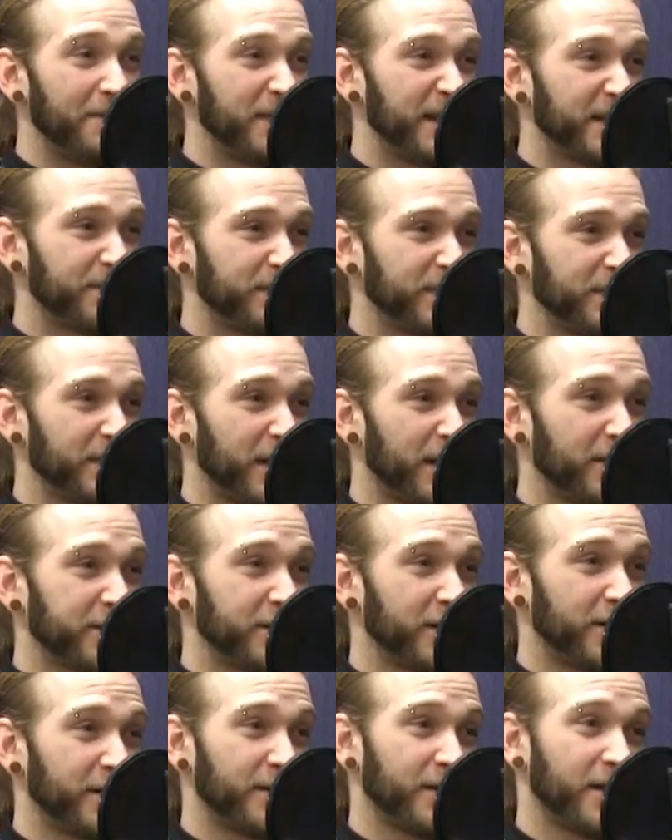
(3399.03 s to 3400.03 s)
There's people. I
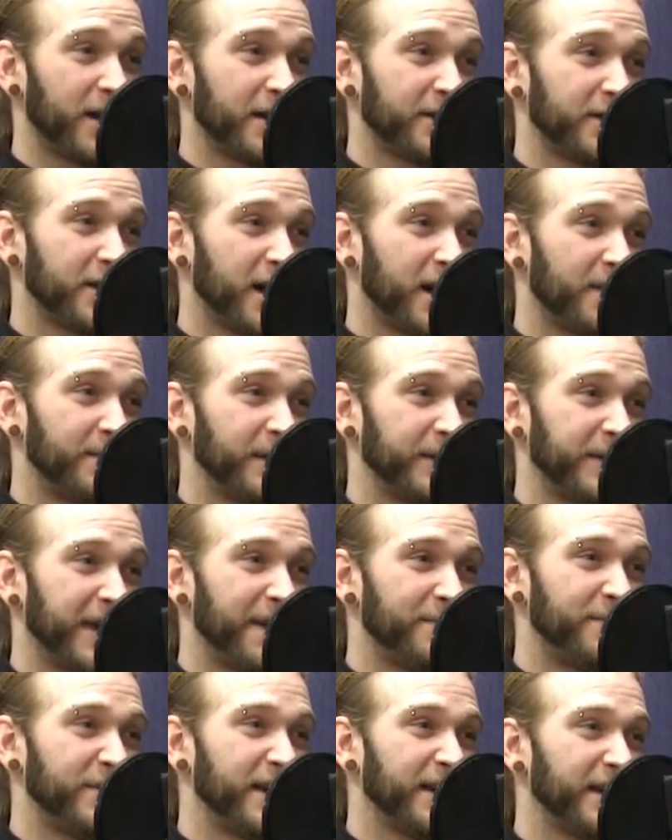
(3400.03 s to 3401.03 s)
also heard a lot of talk about
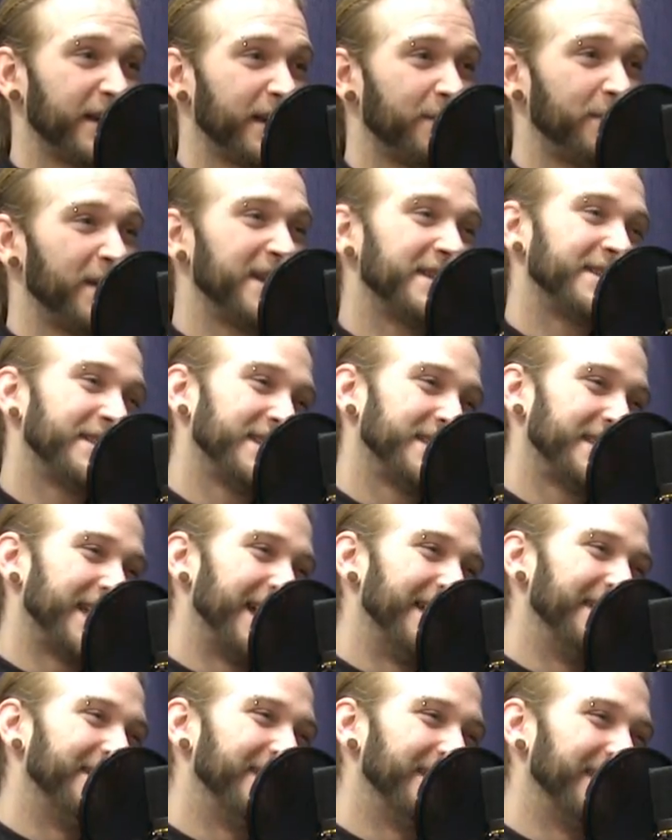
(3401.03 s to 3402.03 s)
that being like a
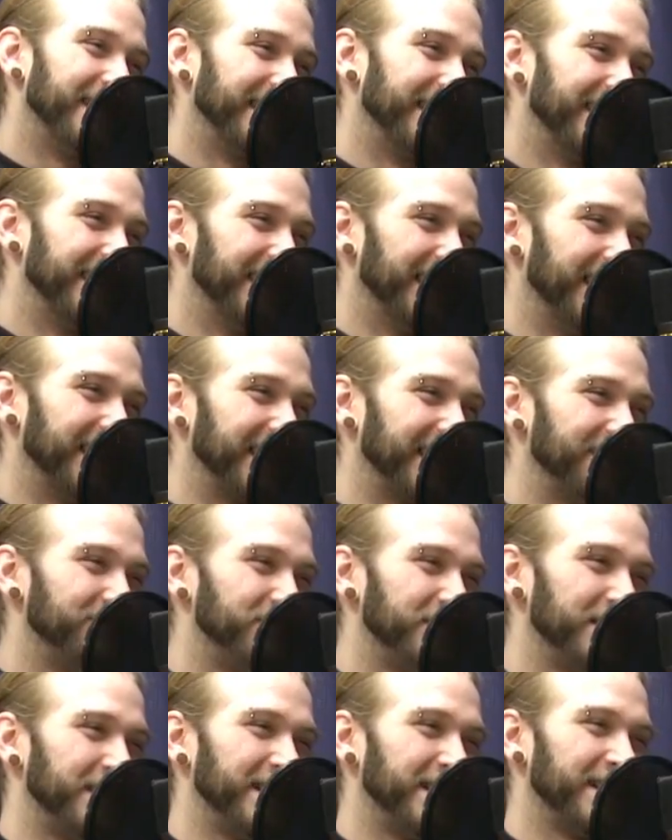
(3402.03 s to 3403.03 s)
pesticide thing, and like it
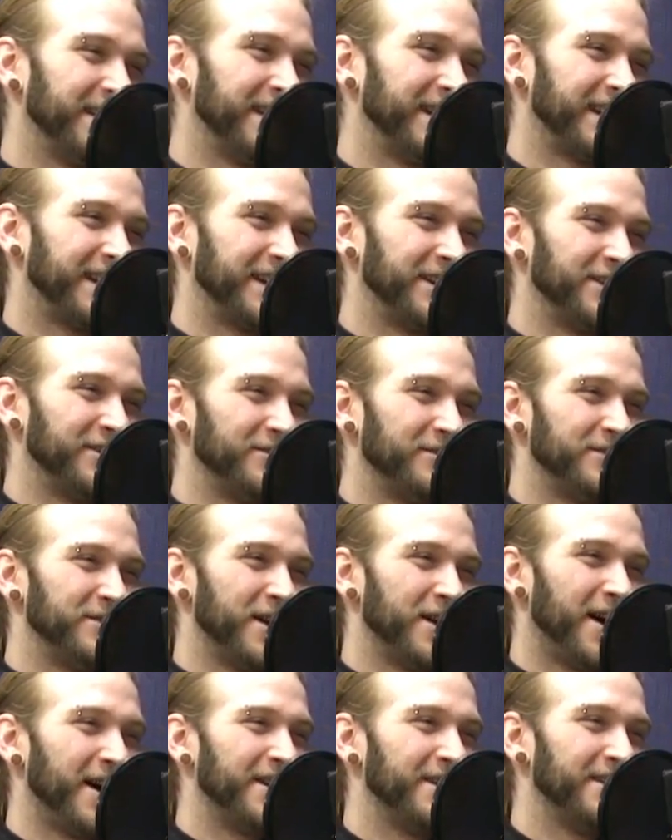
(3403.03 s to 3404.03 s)
being like, you know,
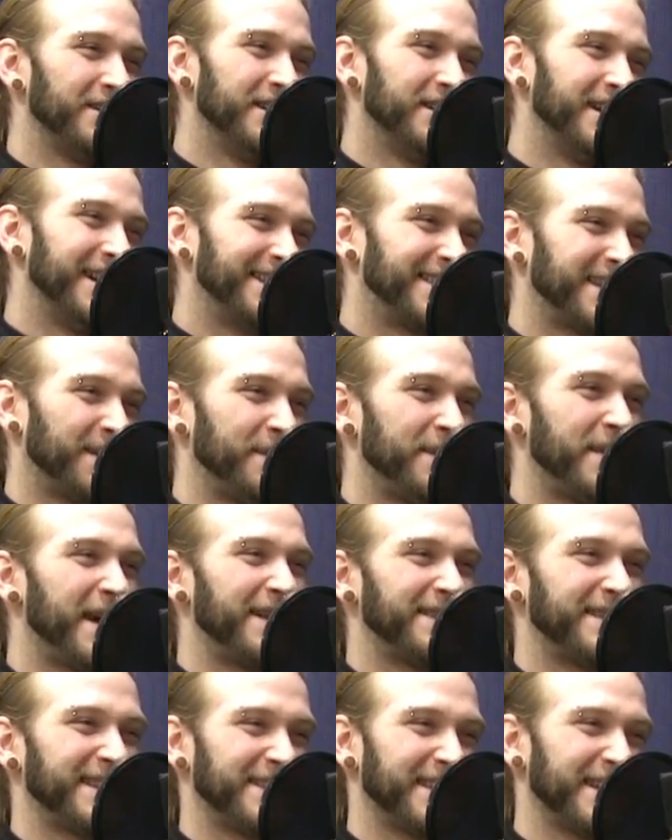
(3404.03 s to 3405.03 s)
not. Well, it's something
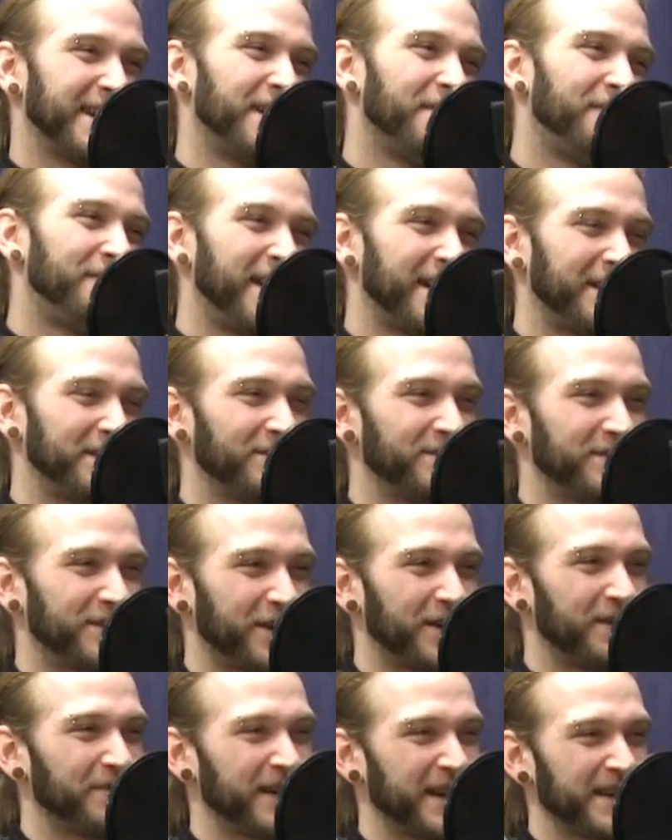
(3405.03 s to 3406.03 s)
that it's like an effect of
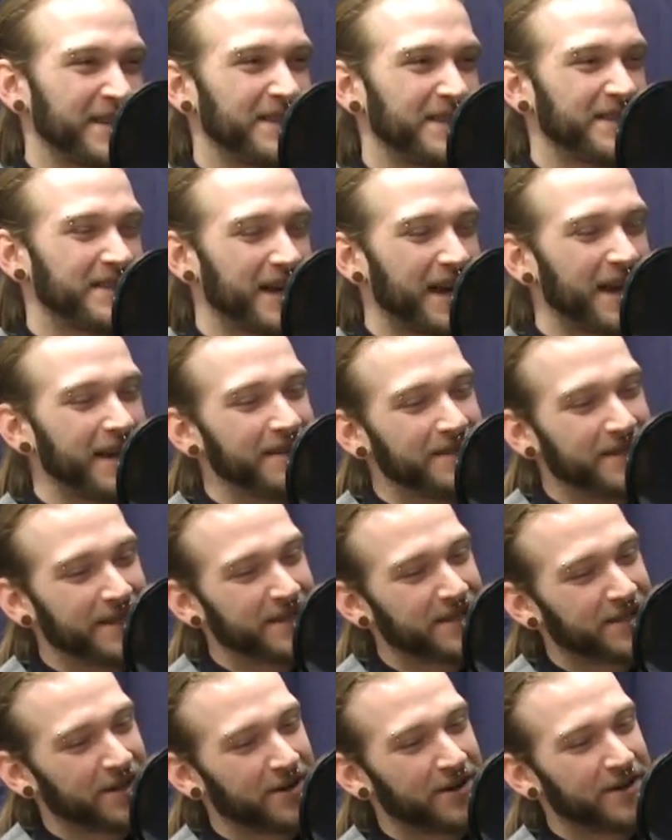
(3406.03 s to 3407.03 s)
certain pesticides
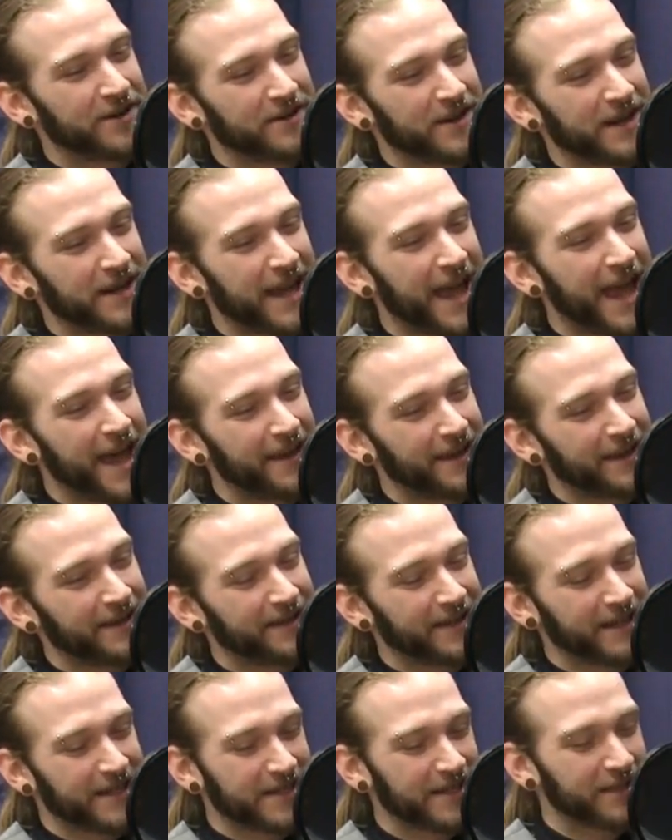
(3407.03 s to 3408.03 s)
and certain like
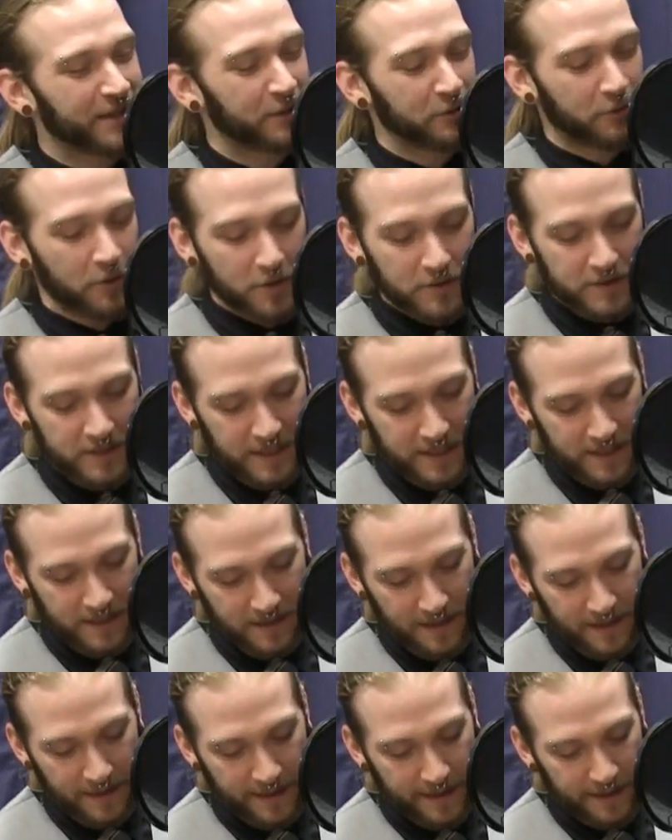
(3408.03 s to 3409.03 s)
things in the grow
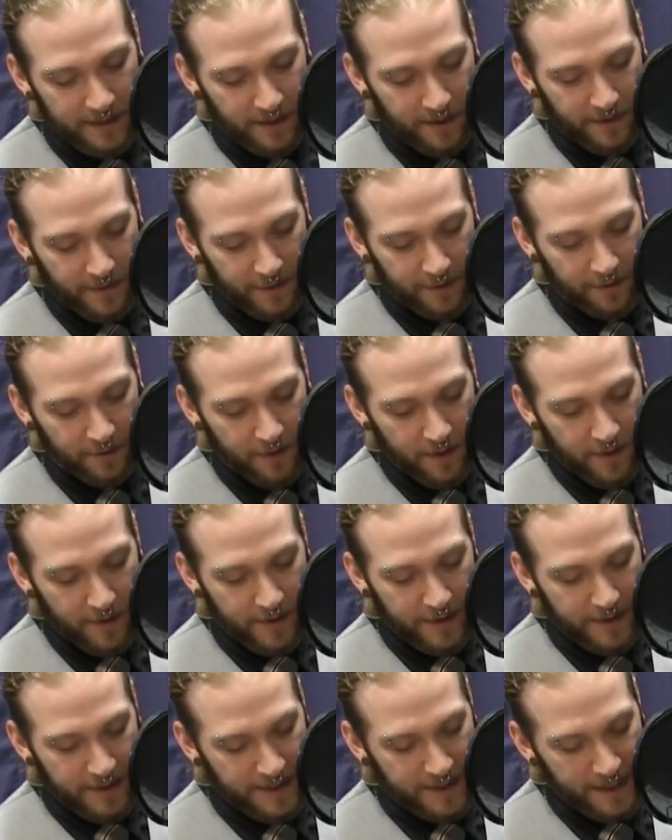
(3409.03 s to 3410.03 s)
system and like during the grow,
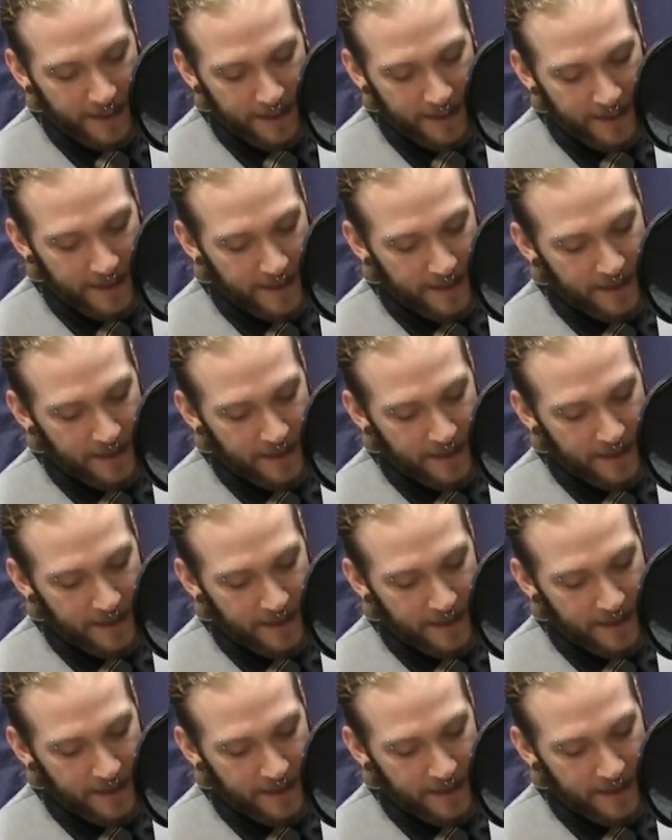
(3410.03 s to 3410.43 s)
and it's like.